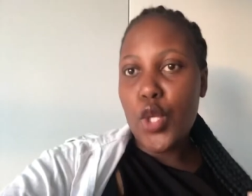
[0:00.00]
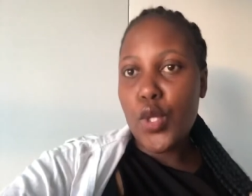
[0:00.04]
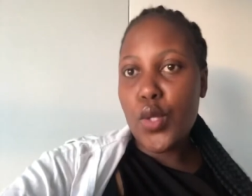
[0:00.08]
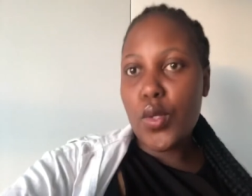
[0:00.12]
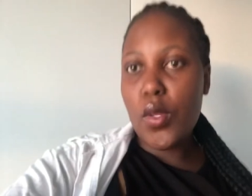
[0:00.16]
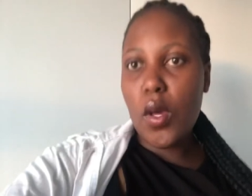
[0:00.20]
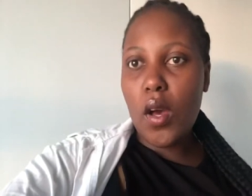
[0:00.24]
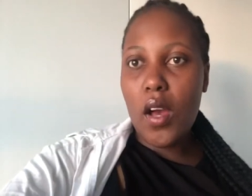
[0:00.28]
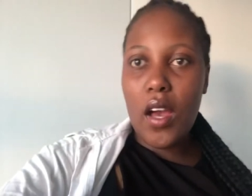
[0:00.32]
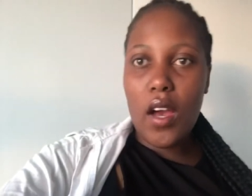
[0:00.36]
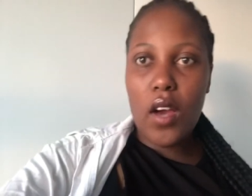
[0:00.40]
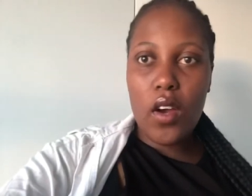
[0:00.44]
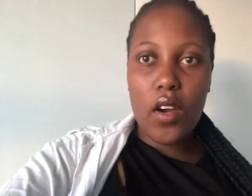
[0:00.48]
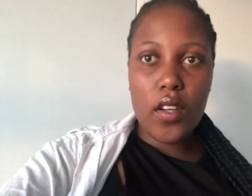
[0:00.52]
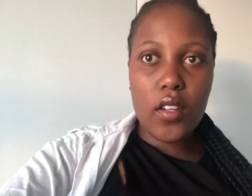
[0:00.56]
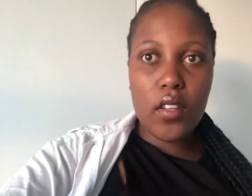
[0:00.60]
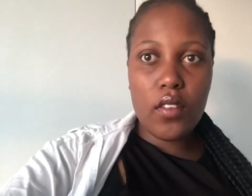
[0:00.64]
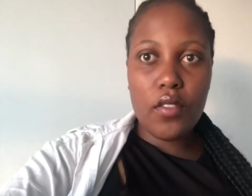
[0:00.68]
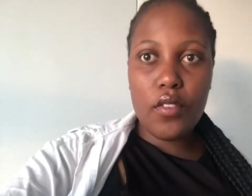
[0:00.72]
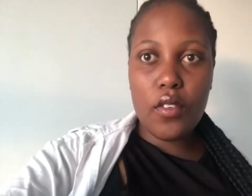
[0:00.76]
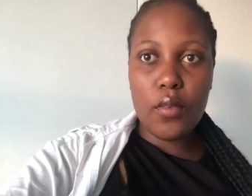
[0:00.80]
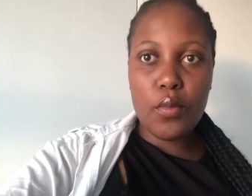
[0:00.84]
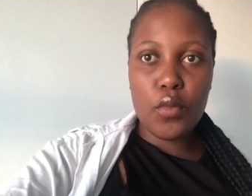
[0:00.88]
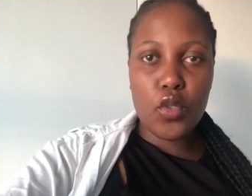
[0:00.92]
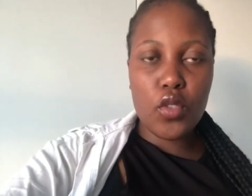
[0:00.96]
so I
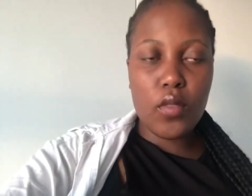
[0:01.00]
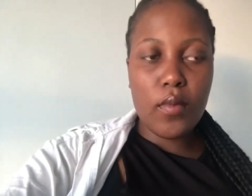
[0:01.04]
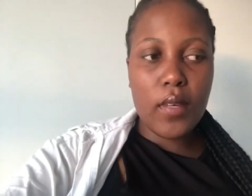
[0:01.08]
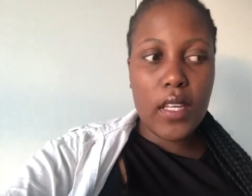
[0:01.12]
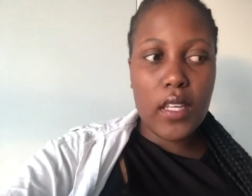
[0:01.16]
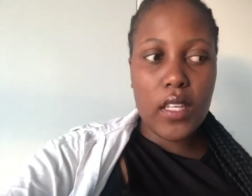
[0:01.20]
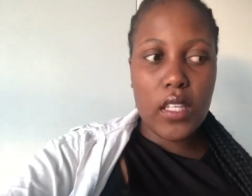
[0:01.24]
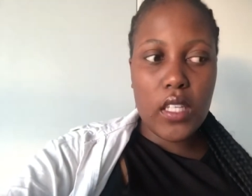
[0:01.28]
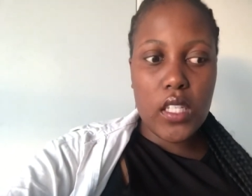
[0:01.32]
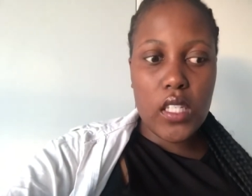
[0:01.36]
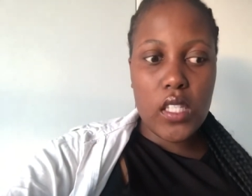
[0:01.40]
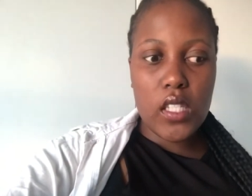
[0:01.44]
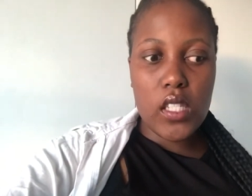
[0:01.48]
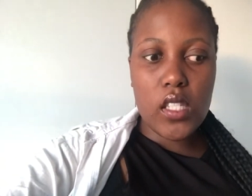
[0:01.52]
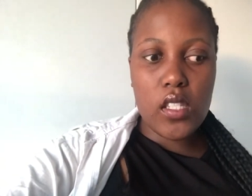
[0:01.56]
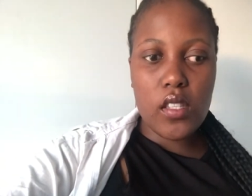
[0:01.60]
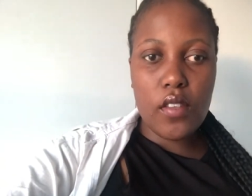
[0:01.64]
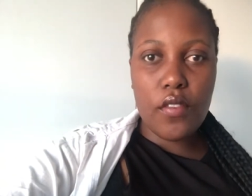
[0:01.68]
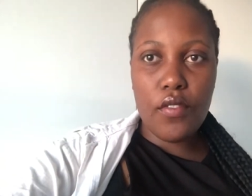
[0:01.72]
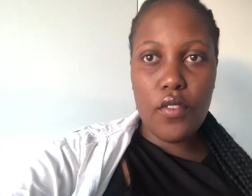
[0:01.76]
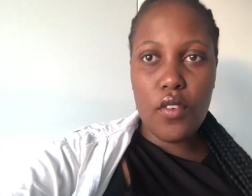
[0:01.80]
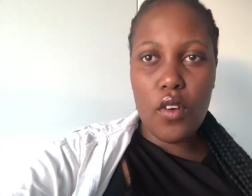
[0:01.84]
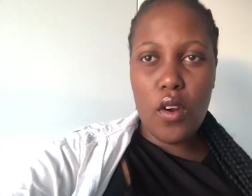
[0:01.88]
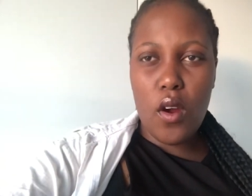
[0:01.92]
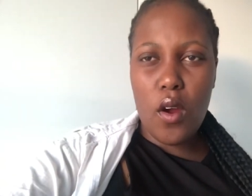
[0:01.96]
ordered from Uber Eats
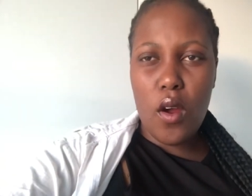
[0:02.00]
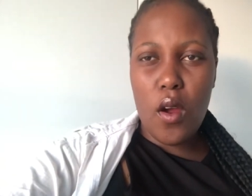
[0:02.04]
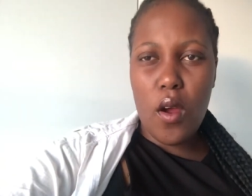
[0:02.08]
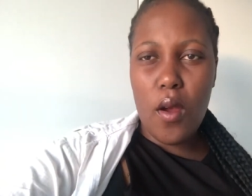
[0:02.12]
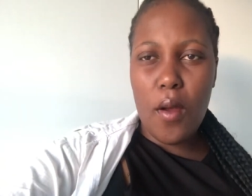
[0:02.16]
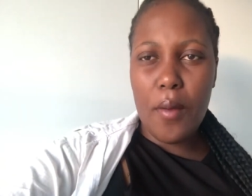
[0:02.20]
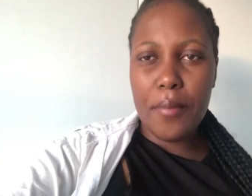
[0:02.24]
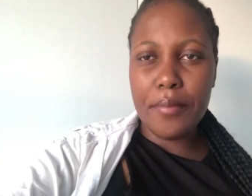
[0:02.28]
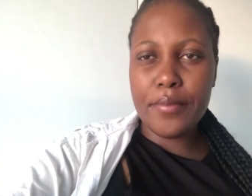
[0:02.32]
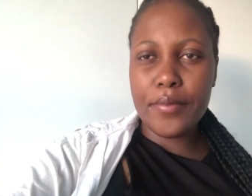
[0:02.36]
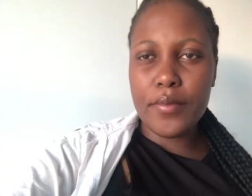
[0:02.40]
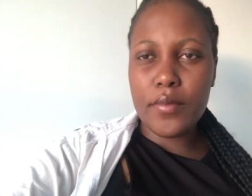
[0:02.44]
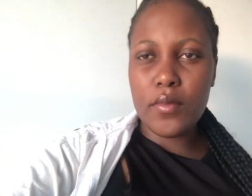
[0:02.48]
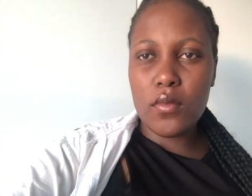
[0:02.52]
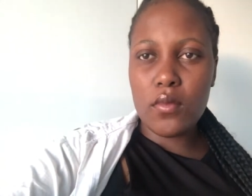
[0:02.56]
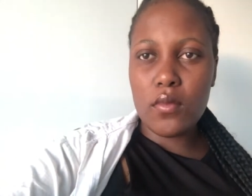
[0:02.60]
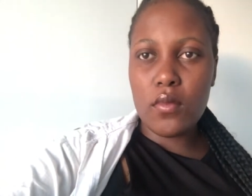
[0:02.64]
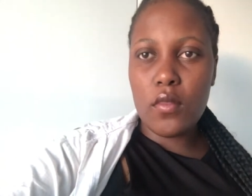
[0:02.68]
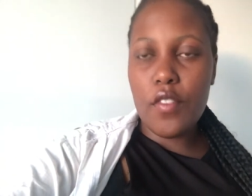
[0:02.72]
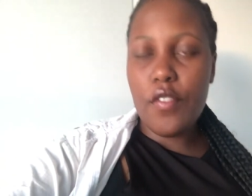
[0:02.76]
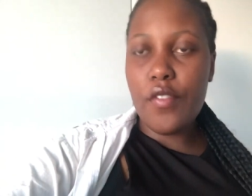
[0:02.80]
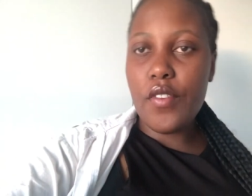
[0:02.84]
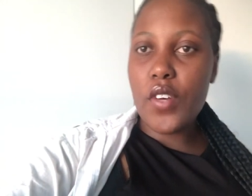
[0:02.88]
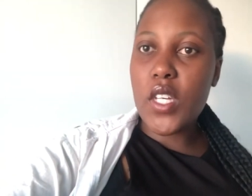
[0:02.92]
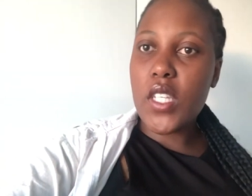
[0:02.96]

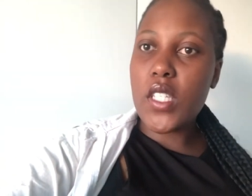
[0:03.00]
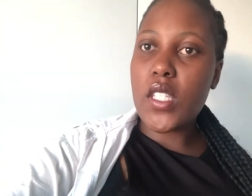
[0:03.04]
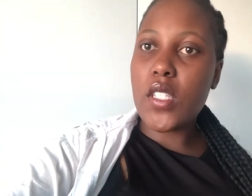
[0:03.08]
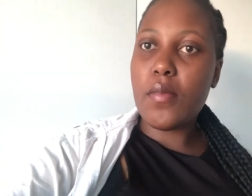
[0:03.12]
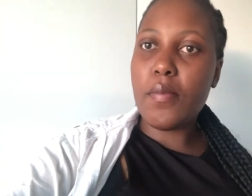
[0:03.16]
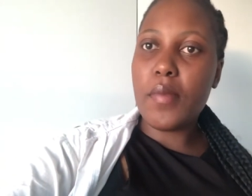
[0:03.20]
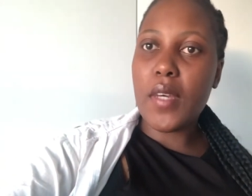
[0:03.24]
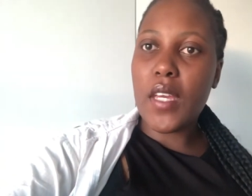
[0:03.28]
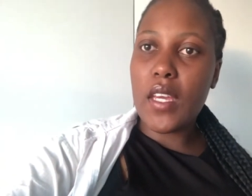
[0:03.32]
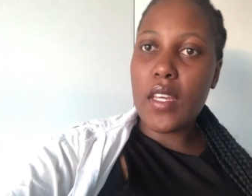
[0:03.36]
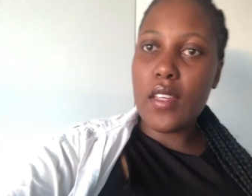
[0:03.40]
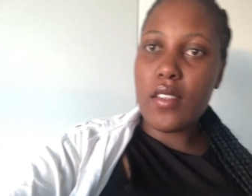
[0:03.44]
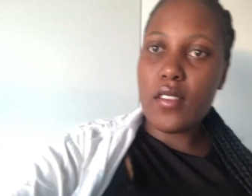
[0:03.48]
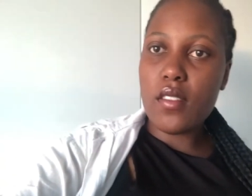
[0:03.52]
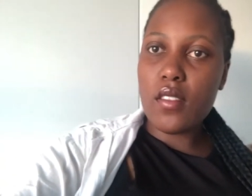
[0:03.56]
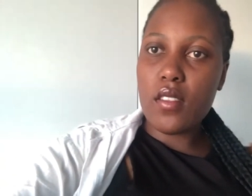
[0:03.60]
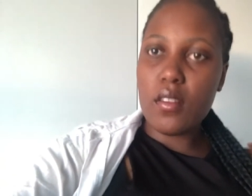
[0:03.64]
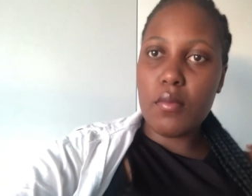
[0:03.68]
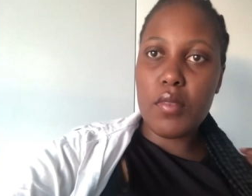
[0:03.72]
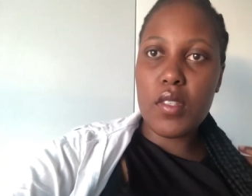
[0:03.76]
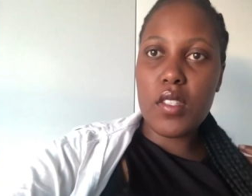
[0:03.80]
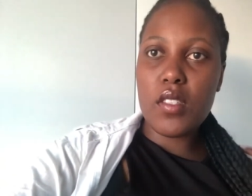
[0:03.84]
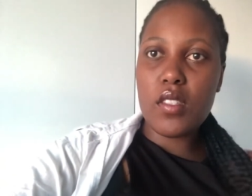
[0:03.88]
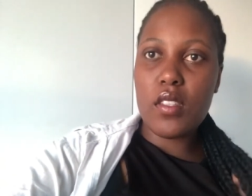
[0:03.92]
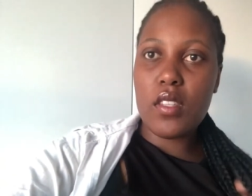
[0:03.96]
from First Base, the
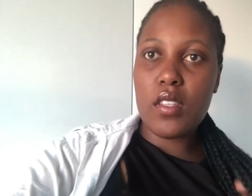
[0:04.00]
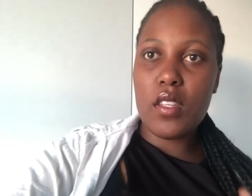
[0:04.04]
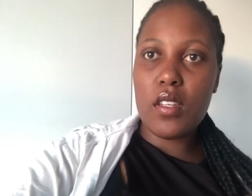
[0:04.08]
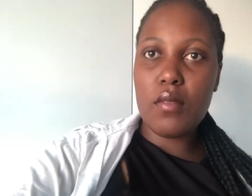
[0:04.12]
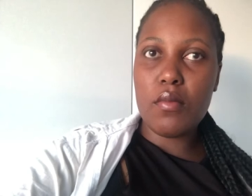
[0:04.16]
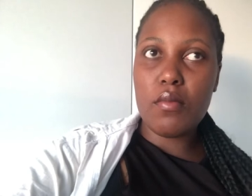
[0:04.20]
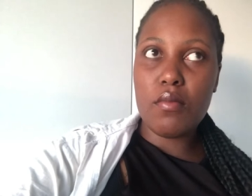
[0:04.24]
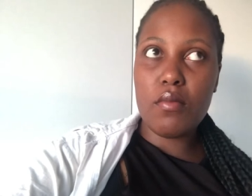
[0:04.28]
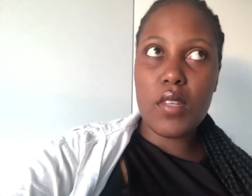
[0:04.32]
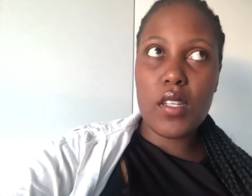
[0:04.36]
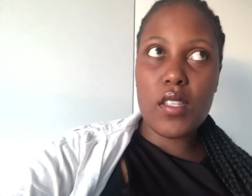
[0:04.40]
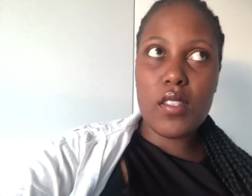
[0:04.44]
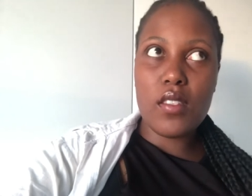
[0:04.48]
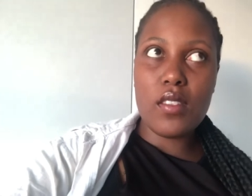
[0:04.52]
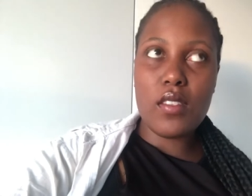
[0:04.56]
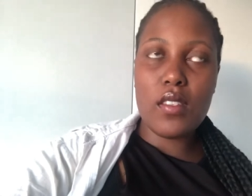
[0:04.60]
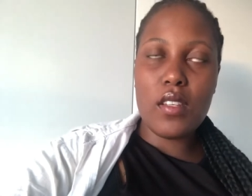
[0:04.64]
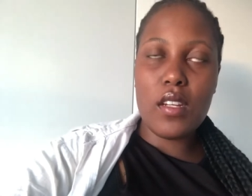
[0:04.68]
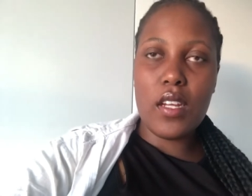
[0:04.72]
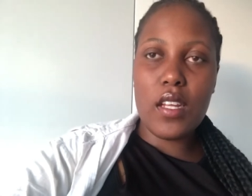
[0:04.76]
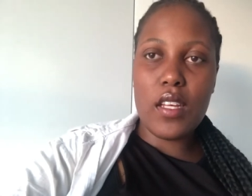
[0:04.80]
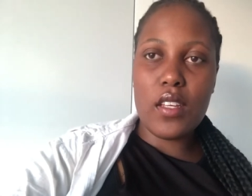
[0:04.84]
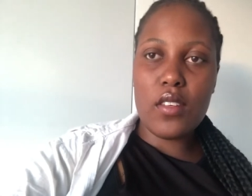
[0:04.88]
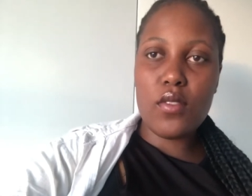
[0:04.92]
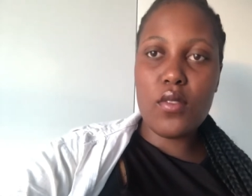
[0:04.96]
pizza that my sister
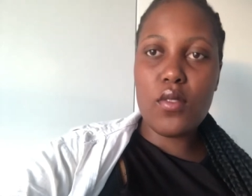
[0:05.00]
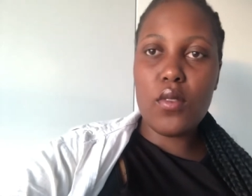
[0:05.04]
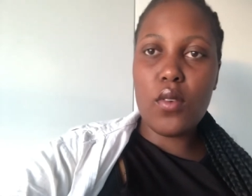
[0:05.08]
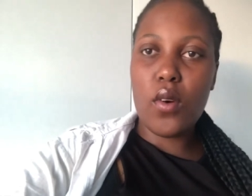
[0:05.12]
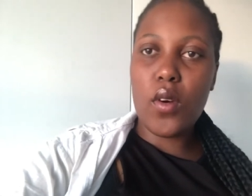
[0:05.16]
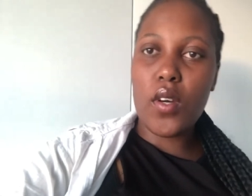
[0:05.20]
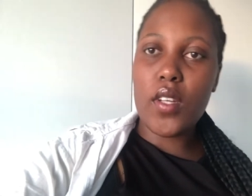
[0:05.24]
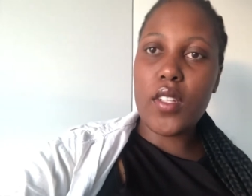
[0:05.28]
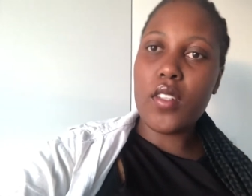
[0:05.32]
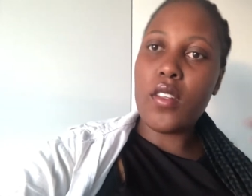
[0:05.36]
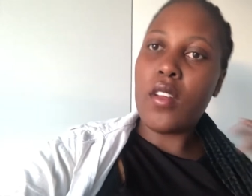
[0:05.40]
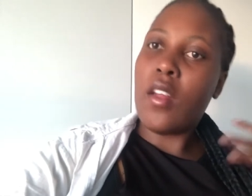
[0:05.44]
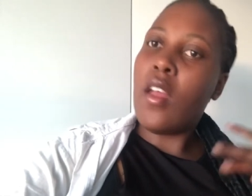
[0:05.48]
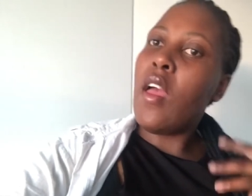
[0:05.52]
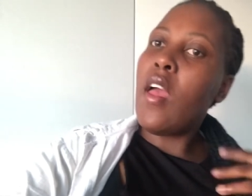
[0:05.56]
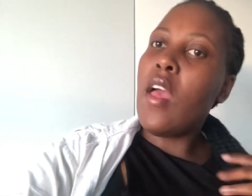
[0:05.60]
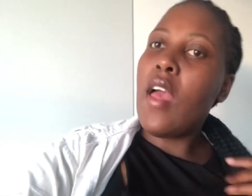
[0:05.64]
likes to order.